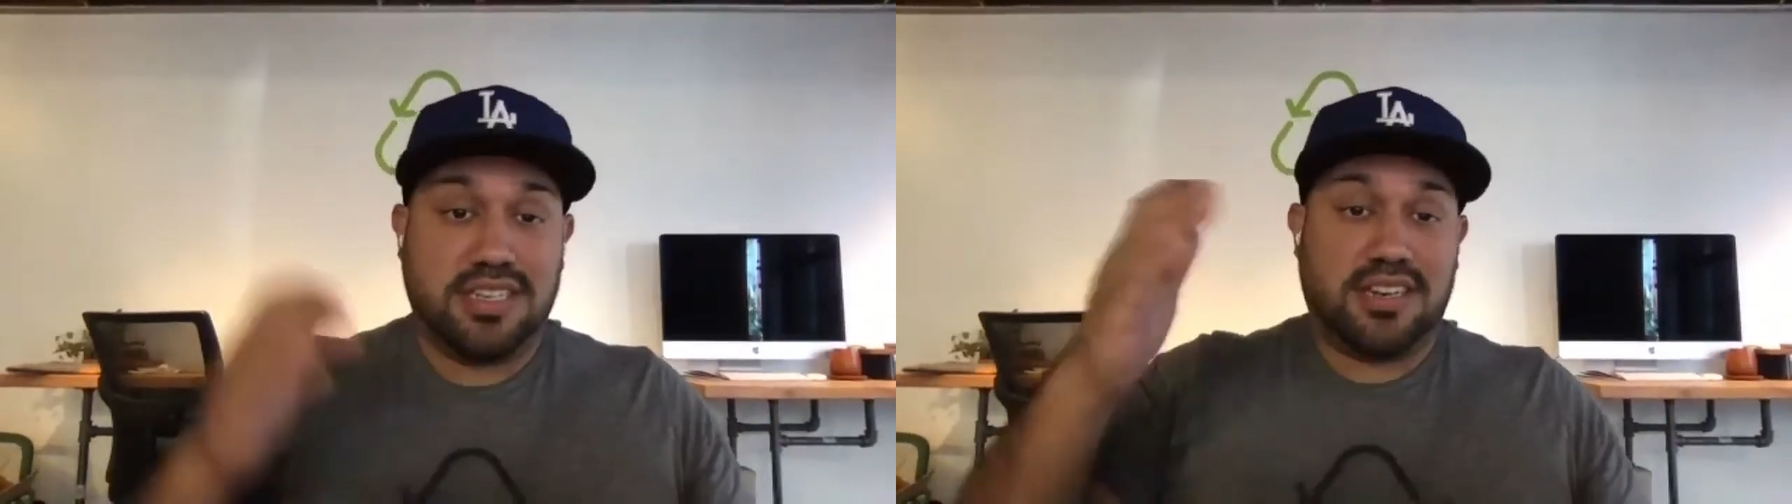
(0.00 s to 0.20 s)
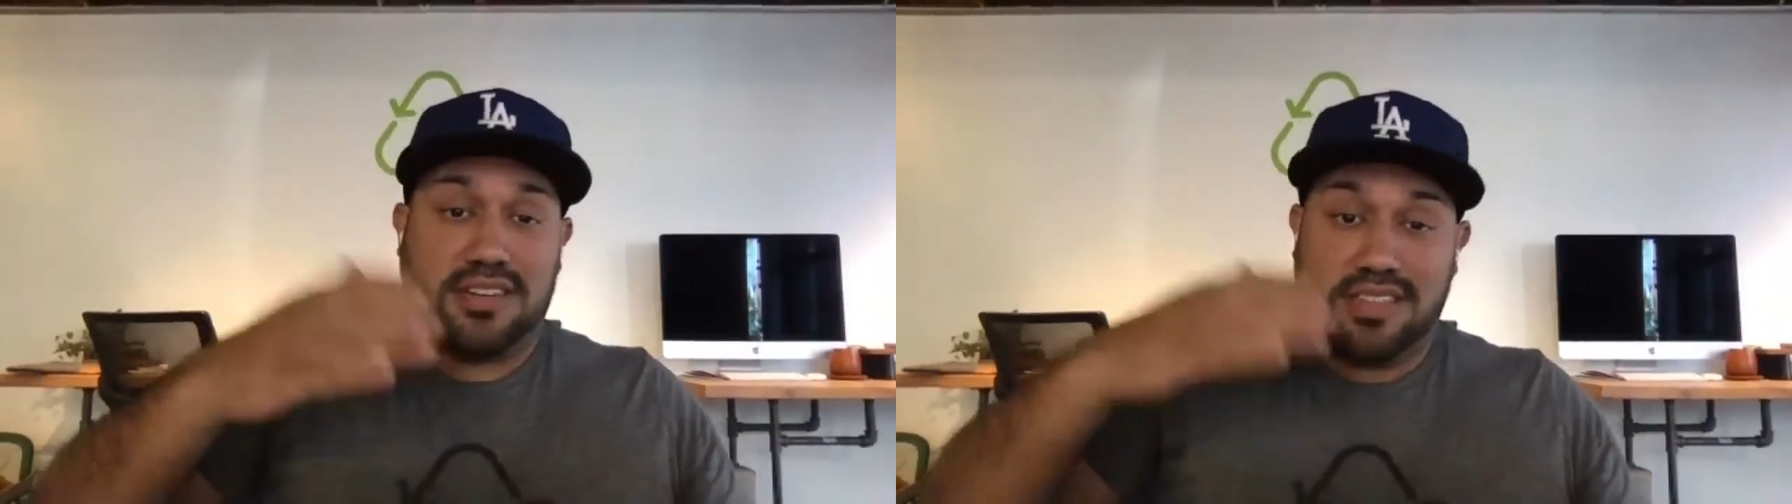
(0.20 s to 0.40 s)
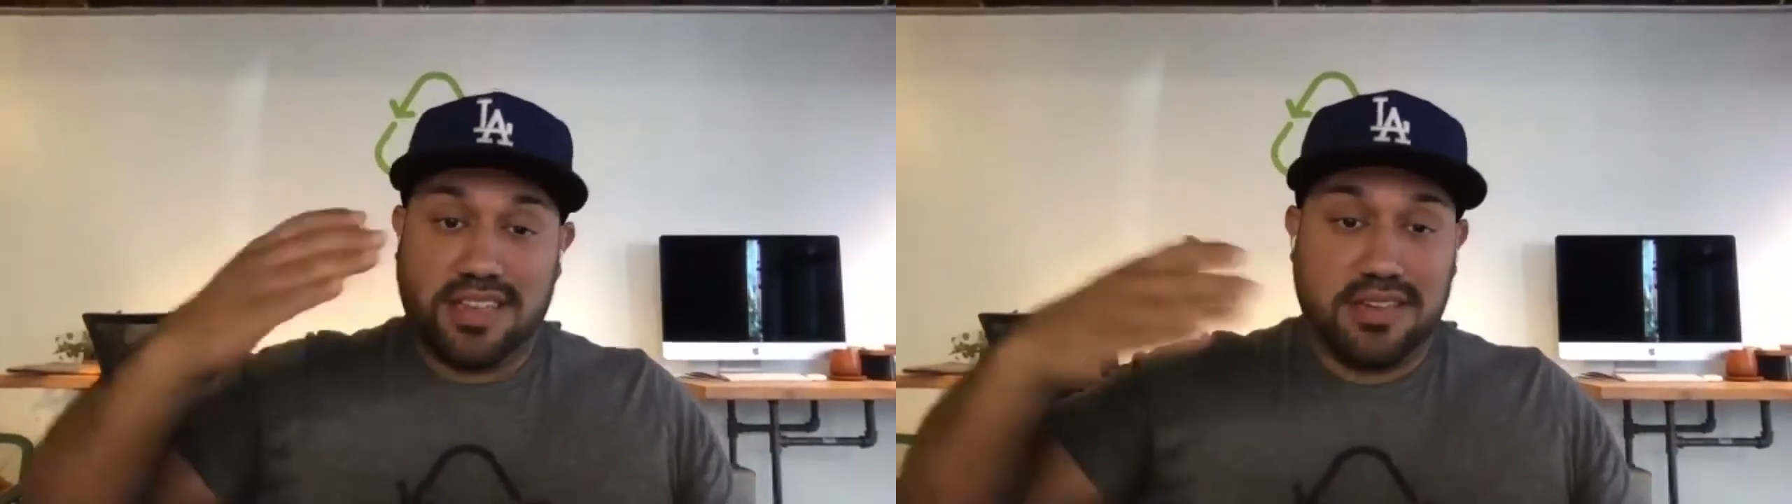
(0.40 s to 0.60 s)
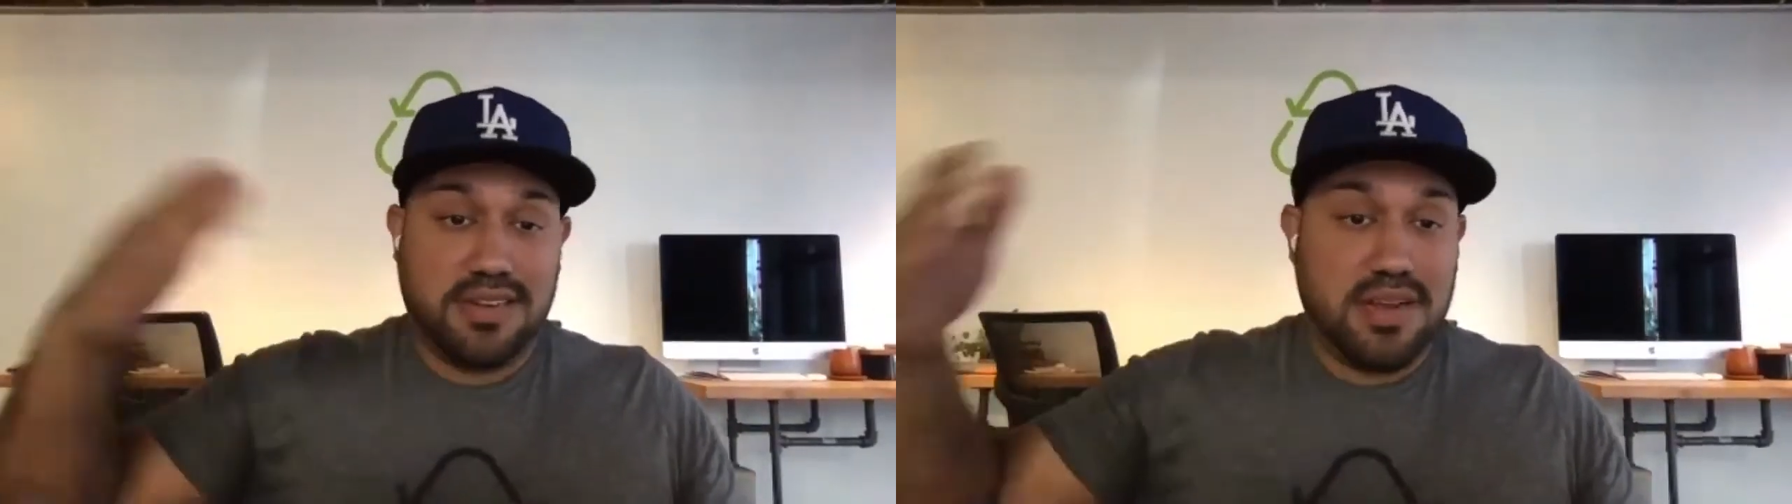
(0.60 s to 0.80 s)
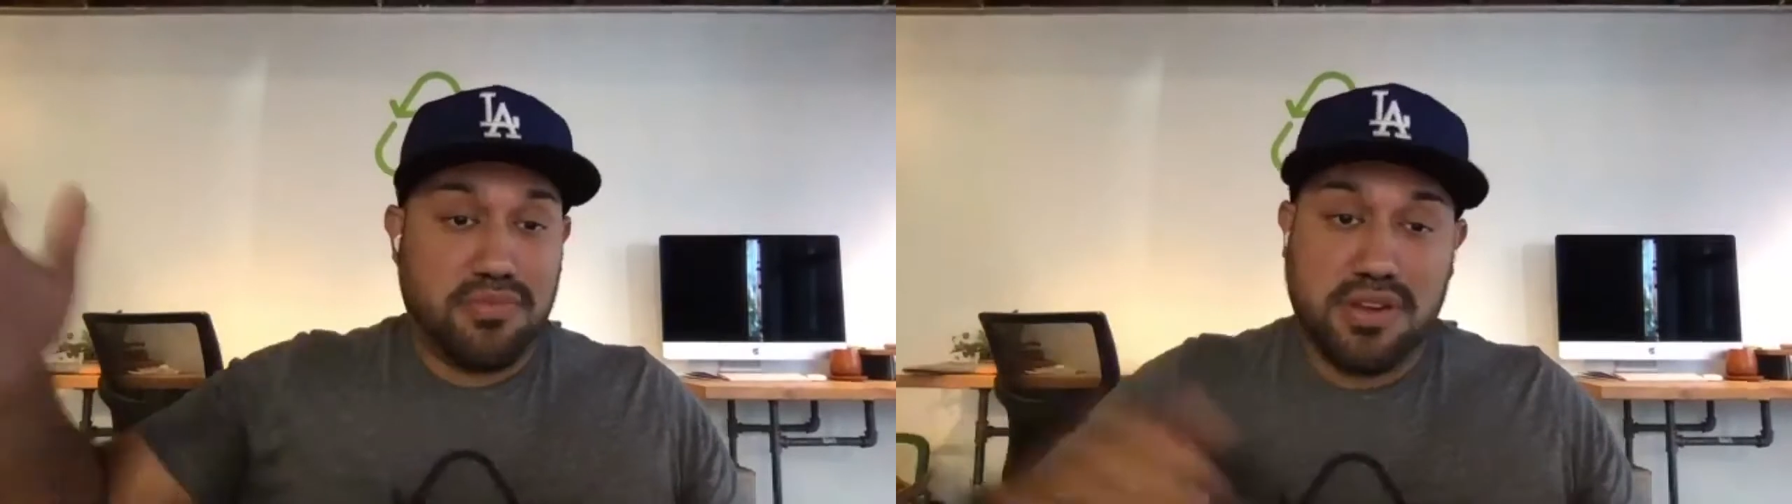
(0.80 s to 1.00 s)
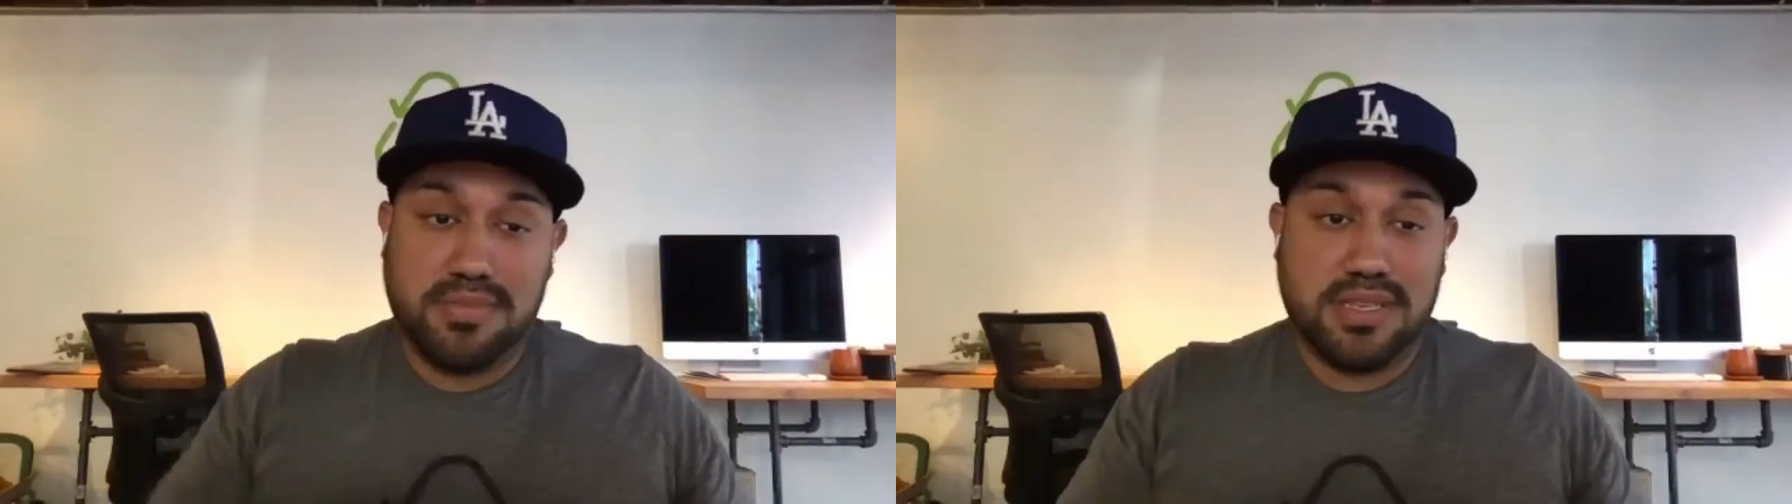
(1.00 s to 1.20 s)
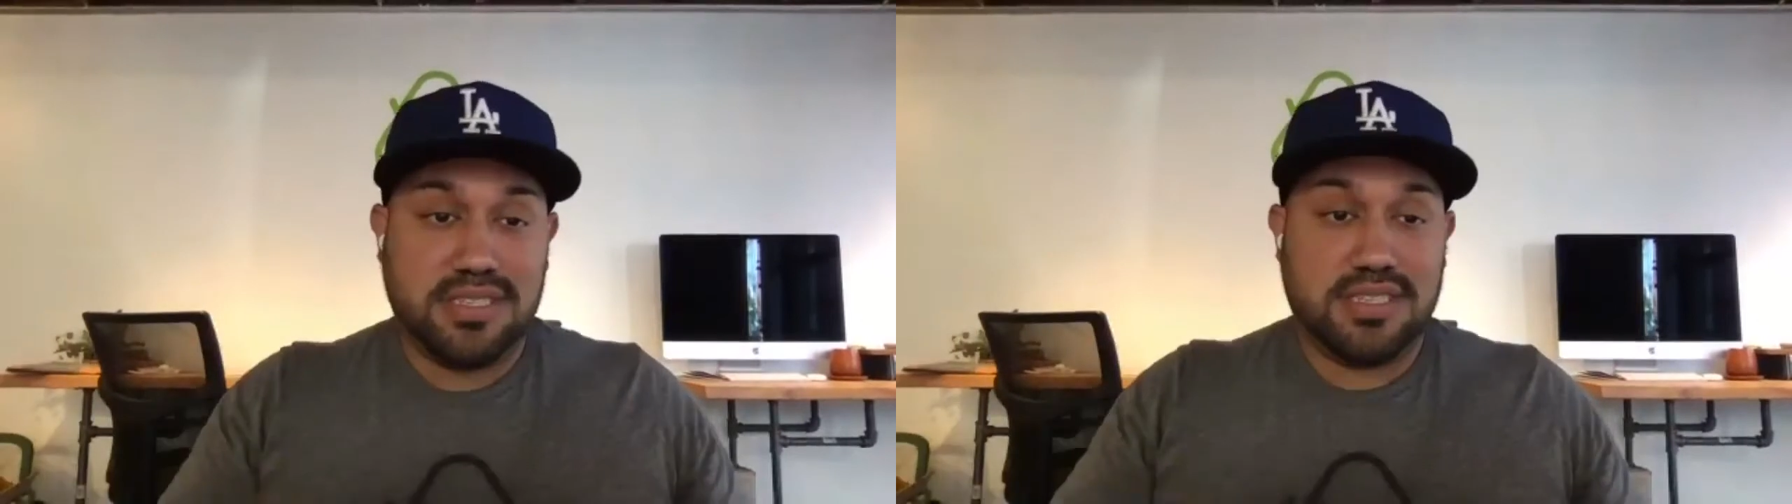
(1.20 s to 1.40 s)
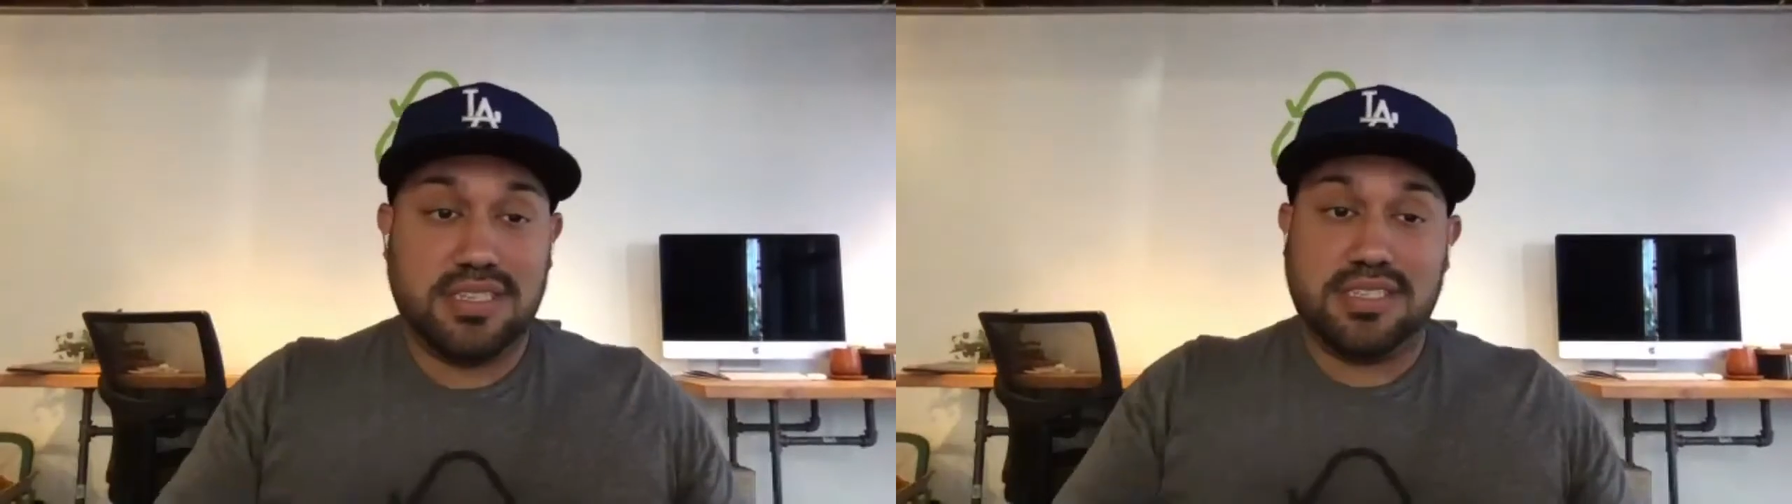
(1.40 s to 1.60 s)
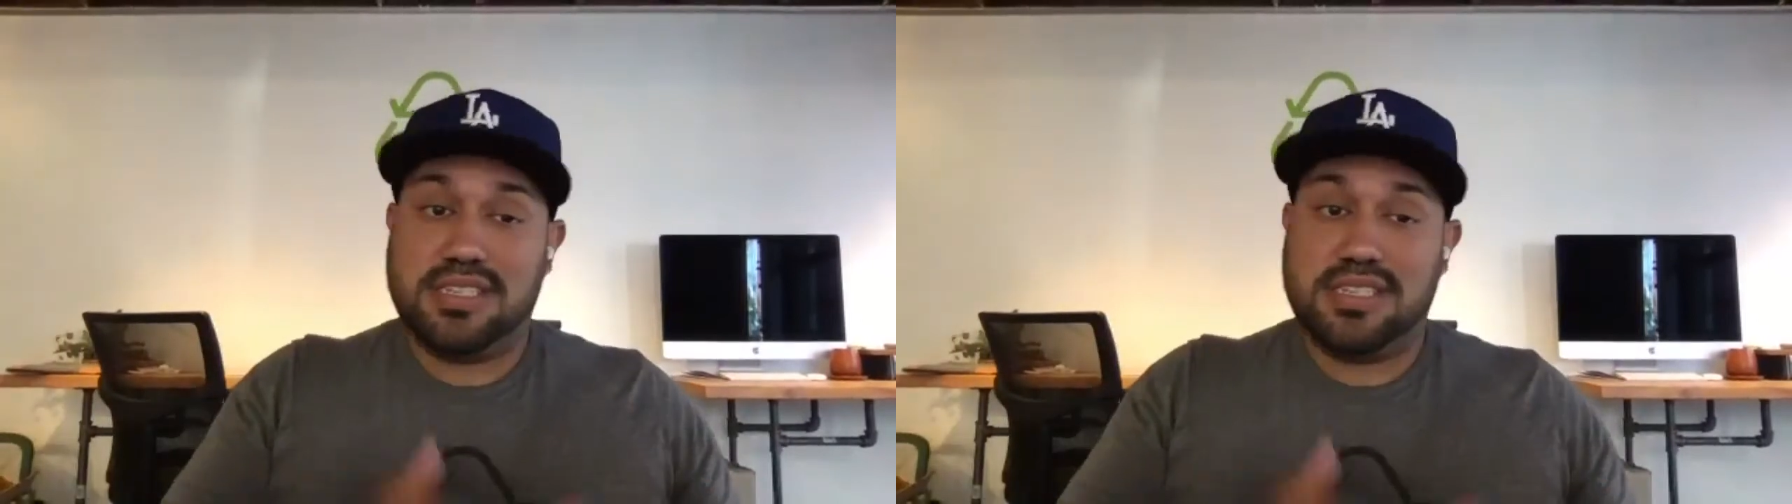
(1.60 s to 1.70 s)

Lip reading: and all the other neighboring businesses